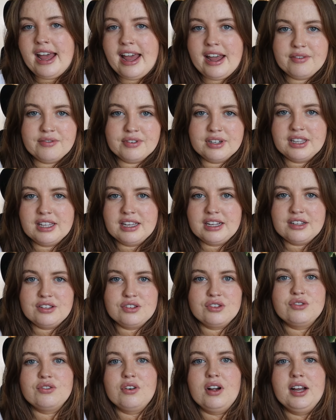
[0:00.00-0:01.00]
Everything
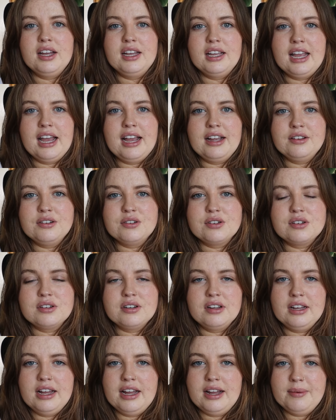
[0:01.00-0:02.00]
is drying
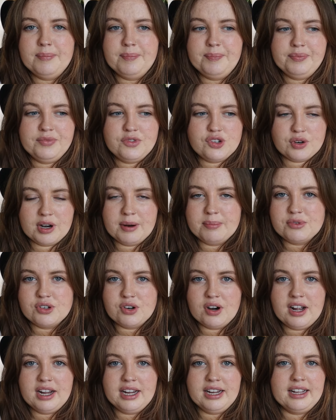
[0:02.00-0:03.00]
out, drip
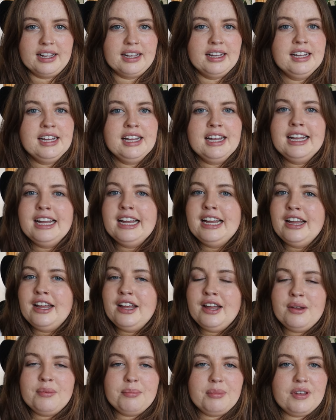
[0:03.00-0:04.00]
drying.
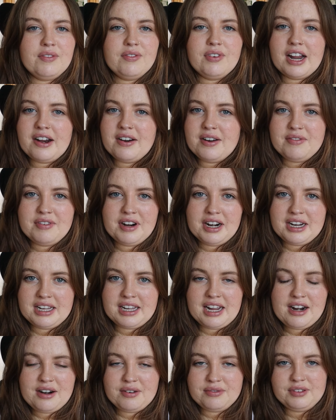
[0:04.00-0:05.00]
Be very, very
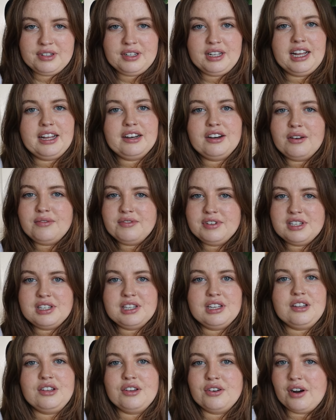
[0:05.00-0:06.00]
careful, and
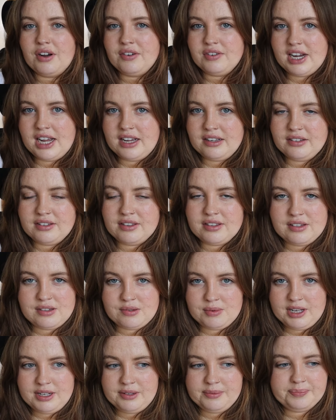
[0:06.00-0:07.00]
obviously your own health
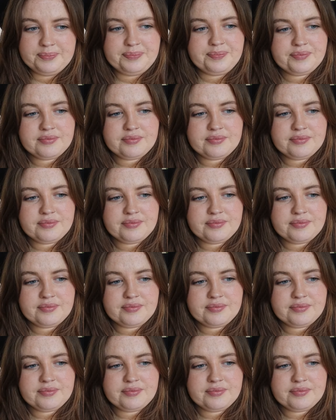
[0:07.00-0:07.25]
as well.